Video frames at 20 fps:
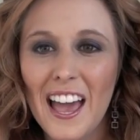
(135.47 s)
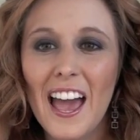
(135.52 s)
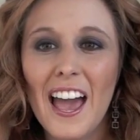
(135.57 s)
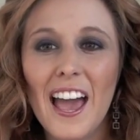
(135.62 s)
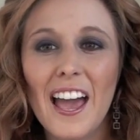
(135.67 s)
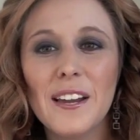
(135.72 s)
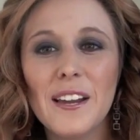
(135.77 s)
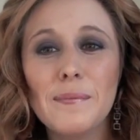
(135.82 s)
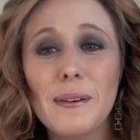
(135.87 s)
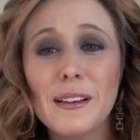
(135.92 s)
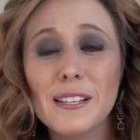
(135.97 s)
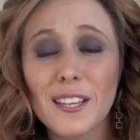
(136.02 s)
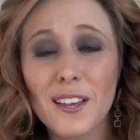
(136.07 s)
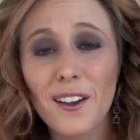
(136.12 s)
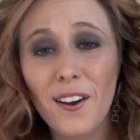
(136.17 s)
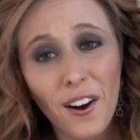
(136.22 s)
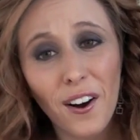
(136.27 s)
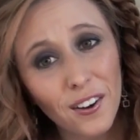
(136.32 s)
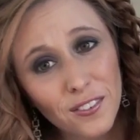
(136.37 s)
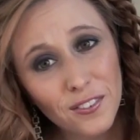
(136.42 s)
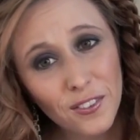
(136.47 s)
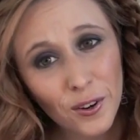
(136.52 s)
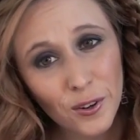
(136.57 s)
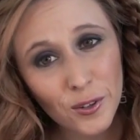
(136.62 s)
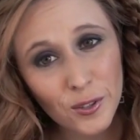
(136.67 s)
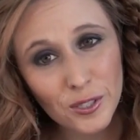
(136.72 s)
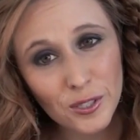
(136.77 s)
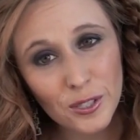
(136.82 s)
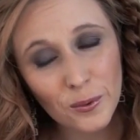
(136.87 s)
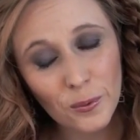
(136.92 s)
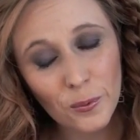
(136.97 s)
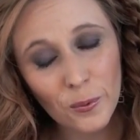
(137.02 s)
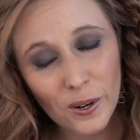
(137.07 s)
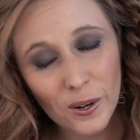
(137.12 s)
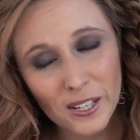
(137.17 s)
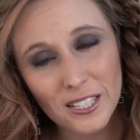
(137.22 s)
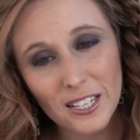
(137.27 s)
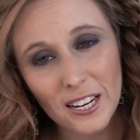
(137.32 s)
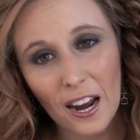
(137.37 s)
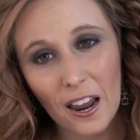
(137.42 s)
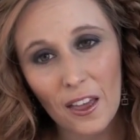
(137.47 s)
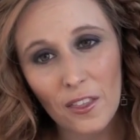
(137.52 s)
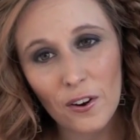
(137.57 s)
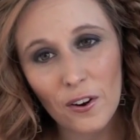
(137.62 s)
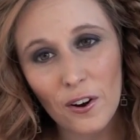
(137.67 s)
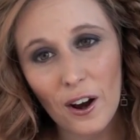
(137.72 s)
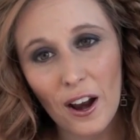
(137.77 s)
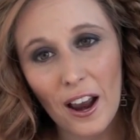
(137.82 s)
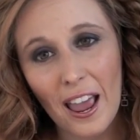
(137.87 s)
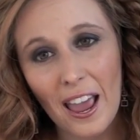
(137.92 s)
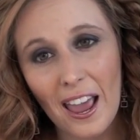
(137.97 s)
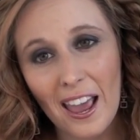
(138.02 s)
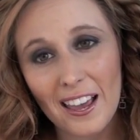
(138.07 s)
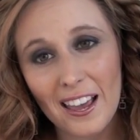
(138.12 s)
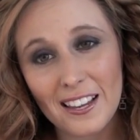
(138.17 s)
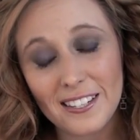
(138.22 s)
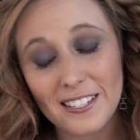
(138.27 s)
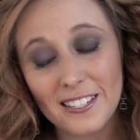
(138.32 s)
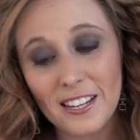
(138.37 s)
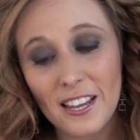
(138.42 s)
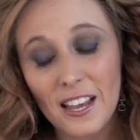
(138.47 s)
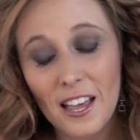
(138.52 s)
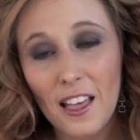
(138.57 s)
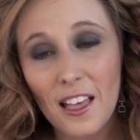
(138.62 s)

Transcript: And basically all of those work together, and